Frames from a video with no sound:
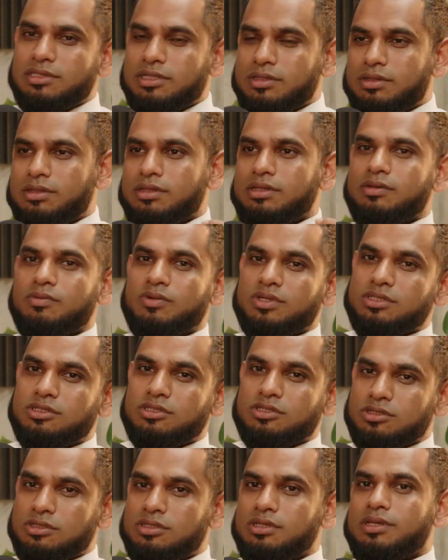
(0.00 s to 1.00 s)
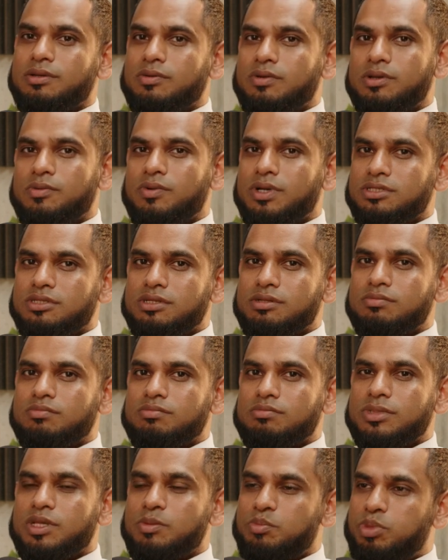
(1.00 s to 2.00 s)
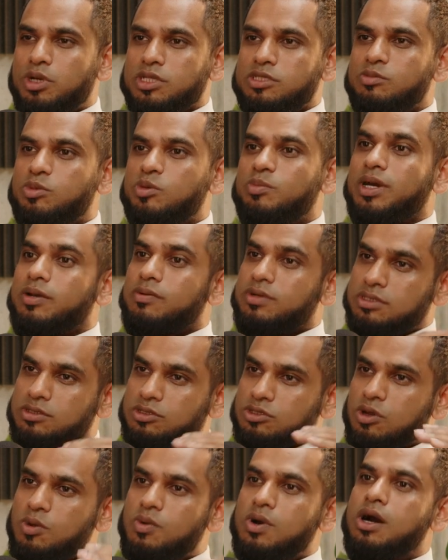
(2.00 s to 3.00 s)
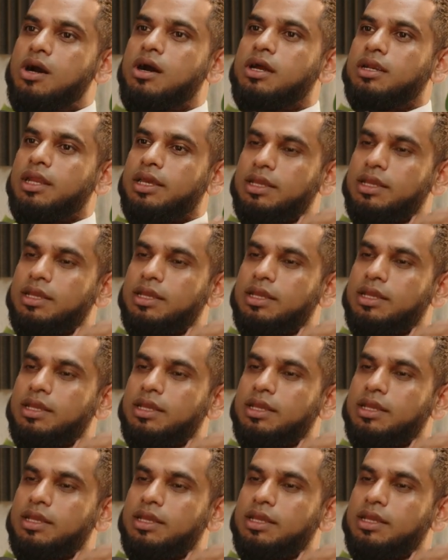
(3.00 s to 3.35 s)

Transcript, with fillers: it, it was it, it wasn't impossible, but it was so hard.